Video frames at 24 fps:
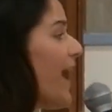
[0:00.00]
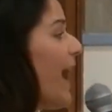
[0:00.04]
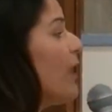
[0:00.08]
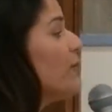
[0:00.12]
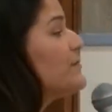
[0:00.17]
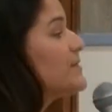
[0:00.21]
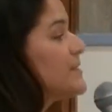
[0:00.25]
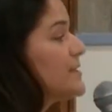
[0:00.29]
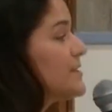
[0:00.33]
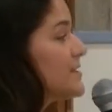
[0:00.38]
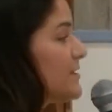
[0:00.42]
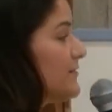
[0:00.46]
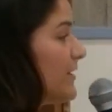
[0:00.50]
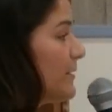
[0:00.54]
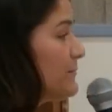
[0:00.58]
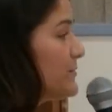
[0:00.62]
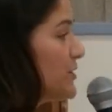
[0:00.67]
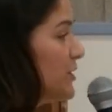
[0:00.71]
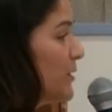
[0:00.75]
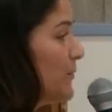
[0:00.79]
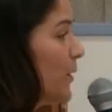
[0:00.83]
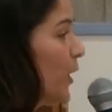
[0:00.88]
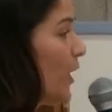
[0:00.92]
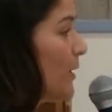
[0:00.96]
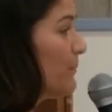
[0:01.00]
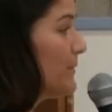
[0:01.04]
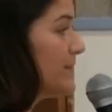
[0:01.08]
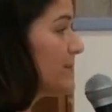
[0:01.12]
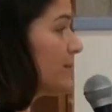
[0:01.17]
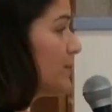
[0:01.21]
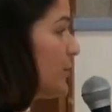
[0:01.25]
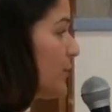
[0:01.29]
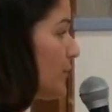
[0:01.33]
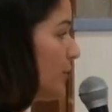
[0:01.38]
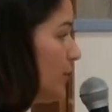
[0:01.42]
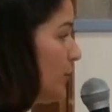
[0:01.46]
thousands of empty
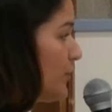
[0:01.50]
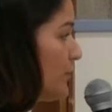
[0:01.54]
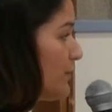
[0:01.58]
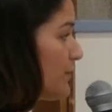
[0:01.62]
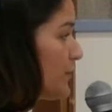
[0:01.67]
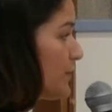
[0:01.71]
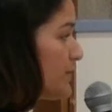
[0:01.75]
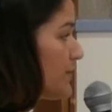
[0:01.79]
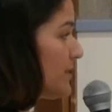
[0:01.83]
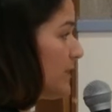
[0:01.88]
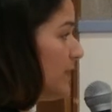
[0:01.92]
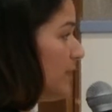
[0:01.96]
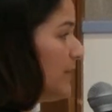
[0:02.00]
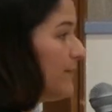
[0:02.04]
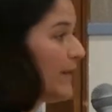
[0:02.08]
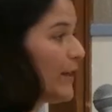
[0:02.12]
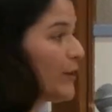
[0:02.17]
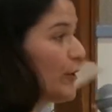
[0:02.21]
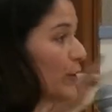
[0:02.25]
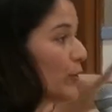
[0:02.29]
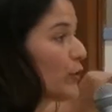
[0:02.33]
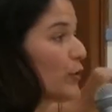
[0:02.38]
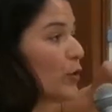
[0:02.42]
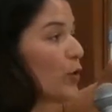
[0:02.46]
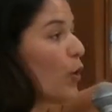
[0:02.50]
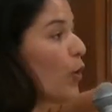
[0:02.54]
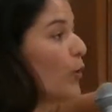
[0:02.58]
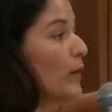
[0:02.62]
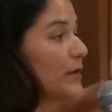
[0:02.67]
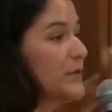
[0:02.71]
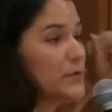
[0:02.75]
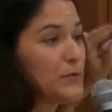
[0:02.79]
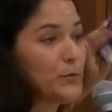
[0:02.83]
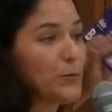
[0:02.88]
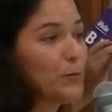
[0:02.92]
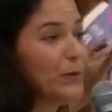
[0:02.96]
apartments near the university that are
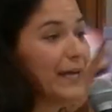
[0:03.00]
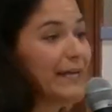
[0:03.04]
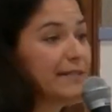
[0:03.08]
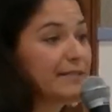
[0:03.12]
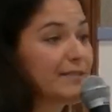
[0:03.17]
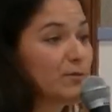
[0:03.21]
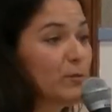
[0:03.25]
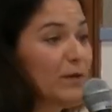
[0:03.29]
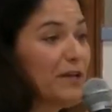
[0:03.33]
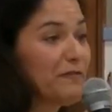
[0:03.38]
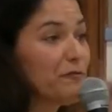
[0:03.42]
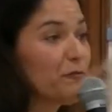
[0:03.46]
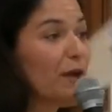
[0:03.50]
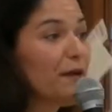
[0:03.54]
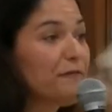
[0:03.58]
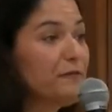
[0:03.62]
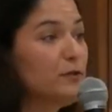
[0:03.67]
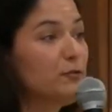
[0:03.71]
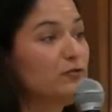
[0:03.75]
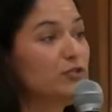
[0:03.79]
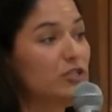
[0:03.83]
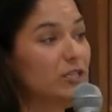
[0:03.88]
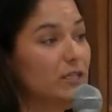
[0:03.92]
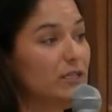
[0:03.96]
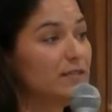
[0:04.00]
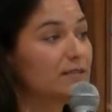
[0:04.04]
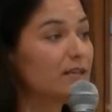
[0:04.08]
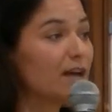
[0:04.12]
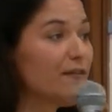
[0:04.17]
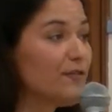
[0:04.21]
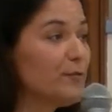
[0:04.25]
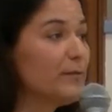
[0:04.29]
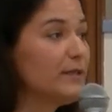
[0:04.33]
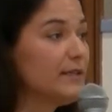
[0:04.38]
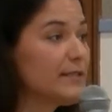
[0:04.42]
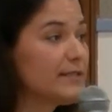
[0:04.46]
going to waste. We have refugees,
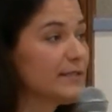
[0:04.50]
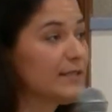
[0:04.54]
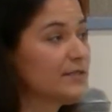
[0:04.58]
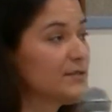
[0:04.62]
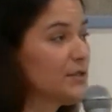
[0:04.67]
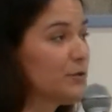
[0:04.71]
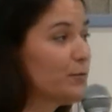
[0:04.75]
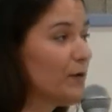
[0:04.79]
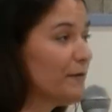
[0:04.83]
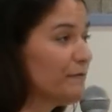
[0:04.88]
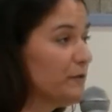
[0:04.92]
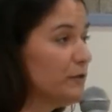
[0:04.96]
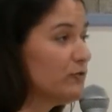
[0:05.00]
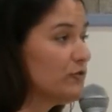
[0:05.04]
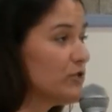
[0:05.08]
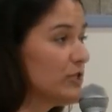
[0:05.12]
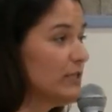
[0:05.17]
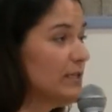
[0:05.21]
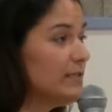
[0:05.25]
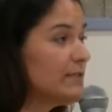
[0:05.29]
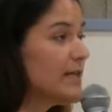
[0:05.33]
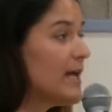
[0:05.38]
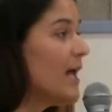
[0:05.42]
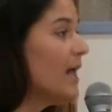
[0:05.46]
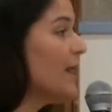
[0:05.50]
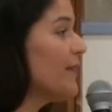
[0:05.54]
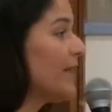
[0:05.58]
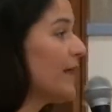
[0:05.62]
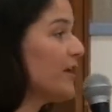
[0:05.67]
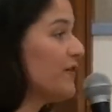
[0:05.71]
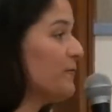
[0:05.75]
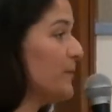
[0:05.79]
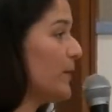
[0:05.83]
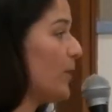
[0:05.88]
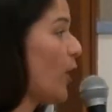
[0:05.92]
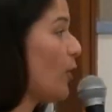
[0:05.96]
government-assisted refugees, that
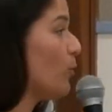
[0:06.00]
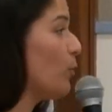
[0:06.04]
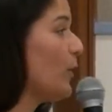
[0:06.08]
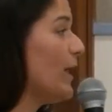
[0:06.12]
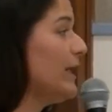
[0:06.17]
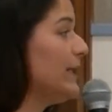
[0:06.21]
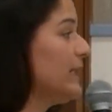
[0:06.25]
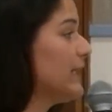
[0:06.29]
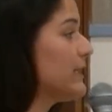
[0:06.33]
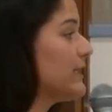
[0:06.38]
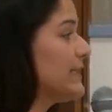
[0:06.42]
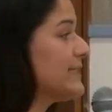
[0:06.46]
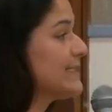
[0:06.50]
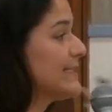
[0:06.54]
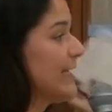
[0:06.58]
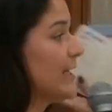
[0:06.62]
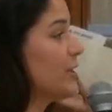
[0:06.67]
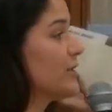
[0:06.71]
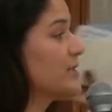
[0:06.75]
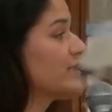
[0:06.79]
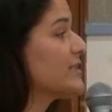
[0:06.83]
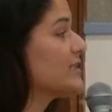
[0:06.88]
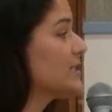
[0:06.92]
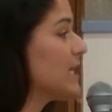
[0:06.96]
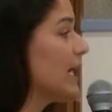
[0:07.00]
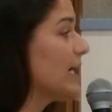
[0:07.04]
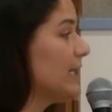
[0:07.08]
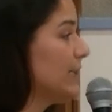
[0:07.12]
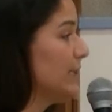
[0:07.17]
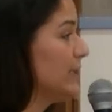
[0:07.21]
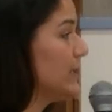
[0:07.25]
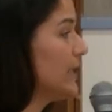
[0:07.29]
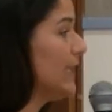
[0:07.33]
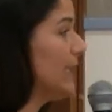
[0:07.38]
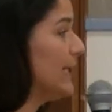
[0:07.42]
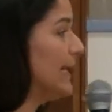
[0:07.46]
have been on waiting lists. They are stuck
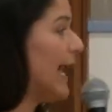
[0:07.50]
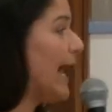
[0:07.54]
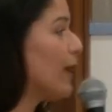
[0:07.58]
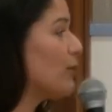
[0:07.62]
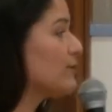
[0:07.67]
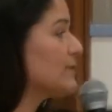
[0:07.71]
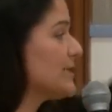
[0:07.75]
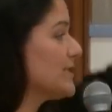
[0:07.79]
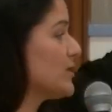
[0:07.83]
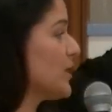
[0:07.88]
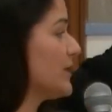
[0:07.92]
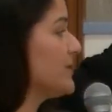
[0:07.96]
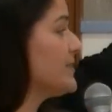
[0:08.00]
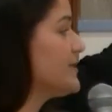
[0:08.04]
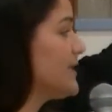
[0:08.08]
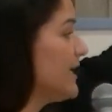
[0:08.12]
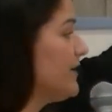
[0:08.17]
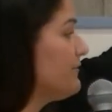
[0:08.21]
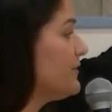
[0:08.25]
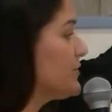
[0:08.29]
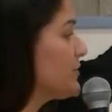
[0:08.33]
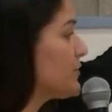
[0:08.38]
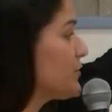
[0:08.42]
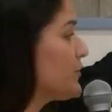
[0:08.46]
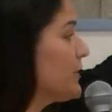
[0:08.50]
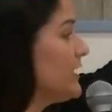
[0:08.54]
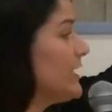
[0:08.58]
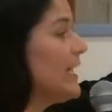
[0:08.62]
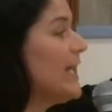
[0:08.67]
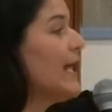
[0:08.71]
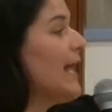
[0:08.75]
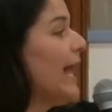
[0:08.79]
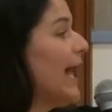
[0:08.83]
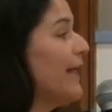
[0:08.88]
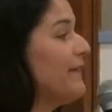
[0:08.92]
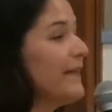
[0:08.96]
in houses on David
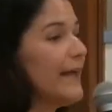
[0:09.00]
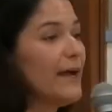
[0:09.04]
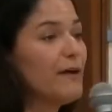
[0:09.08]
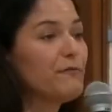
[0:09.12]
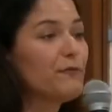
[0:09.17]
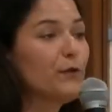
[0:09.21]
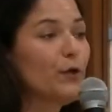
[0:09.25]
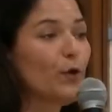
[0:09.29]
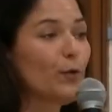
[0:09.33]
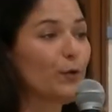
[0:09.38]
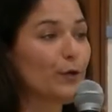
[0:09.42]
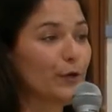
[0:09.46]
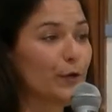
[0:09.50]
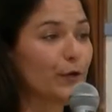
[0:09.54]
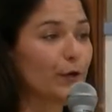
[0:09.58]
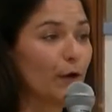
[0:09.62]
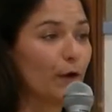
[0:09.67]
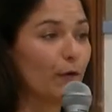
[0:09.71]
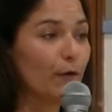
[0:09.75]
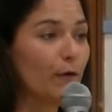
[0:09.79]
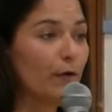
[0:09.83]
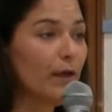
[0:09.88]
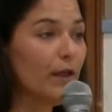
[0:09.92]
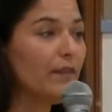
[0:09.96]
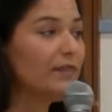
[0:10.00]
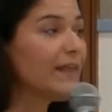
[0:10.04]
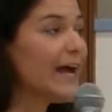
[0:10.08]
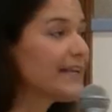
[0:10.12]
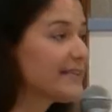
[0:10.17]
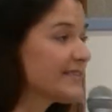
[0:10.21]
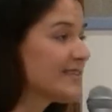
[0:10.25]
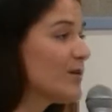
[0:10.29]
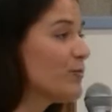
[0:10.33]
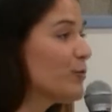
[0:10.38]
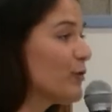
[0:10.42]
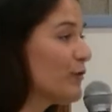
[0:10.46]
Street, and they have nowhere to go.
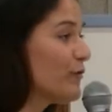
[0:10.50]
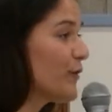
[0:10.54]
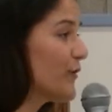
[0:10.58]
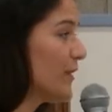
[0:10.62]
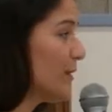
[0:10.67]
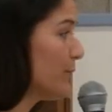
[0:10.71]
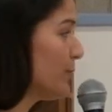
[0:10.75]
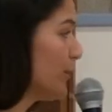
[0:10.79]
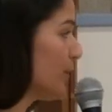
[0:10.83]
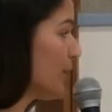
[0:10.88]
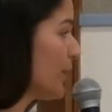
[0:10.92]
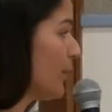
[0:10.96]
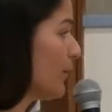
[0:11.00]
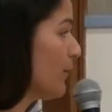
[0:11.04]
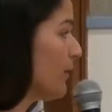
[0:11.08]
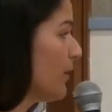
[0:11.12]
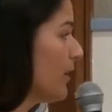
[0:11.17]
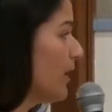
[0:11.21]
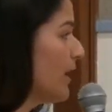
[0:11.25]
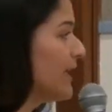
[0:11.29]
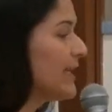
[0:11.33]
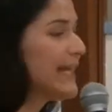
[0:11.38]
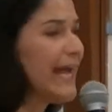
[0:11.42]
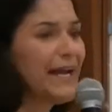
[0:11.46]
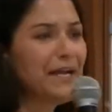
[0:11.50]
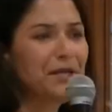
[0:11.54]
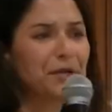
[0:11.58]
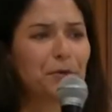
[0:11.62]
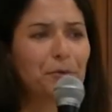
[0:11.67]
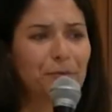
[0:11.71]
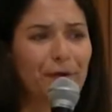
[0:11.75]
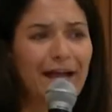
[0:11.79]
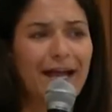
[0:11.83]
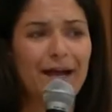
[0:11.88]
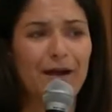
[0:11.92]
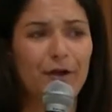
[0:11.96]
That's somewhere for them to go. Getting
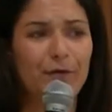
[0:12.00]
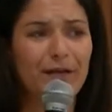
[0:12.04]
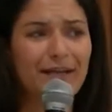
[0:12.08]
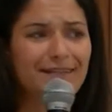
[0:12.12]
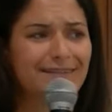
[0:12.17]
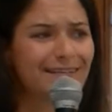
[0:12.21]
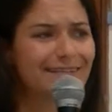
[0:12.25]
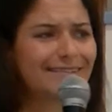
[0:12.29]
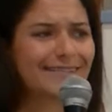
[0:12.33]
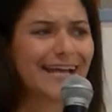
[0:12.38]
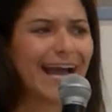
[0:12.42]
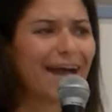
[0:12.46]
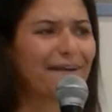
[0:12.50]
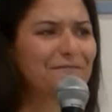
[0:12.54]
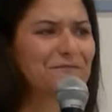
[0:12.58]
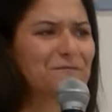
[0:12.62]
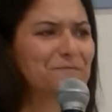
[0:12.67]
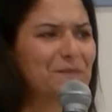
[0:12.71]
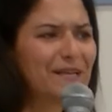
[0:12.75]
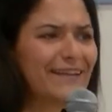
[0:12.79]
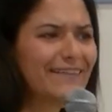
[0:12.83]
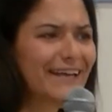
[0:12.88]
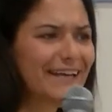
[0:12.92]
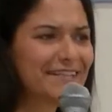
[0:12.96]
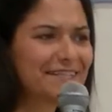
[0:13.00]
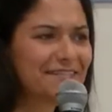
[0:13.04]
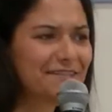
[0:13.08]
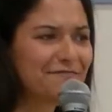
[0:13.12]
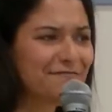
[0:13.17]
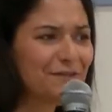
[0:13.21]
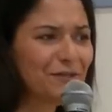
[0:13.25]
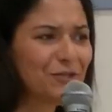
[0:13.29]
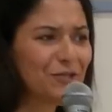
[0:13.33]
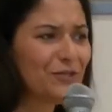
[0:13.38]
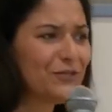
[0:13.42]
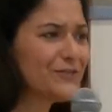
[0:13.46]
around. It doesn't have to be that
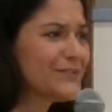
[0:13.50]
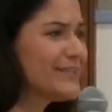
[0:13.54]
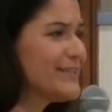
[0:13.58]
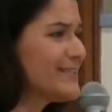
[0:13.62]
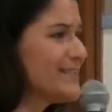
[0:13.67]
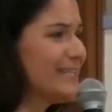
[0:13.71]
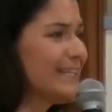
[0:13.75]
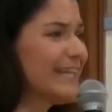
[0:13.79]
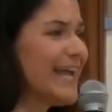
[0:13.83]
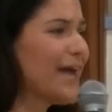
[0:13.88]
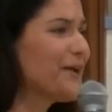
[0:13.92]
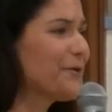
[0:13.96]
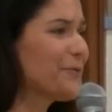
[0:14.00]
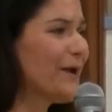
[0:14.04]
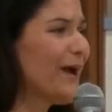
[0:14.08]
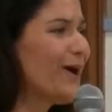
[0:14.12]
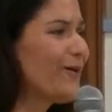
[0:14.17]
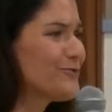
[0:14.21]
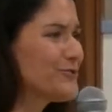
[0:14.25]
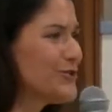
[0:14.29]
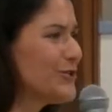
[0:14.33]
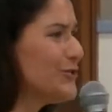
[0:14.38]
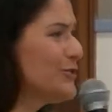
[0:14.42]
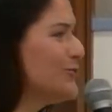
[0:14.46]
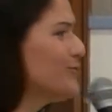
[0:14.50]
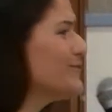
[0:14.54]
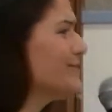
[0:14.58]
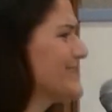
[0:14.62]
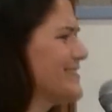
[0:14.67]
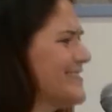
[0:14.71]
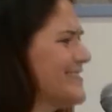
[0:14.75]
difficult to get around, to use